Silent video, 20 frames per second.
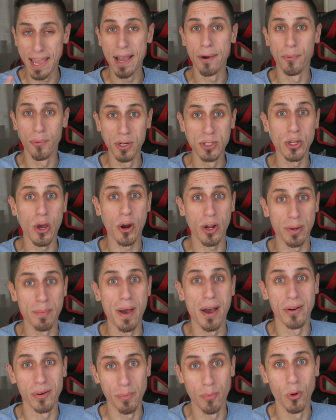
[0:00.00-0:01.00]
Yeah, we're
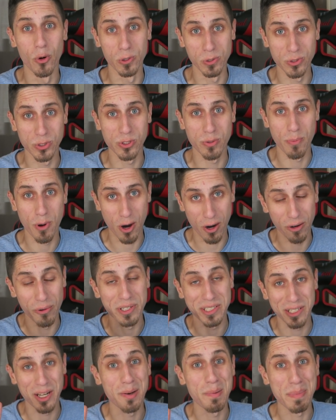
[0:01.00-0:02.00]
talking about Immortals
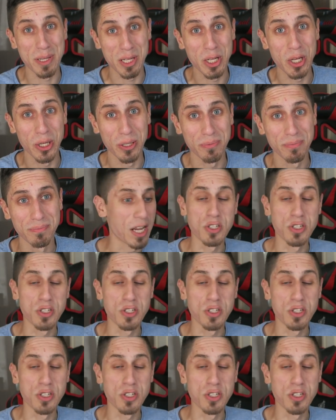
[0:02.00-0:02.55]
tomorrow. It's gonna be good.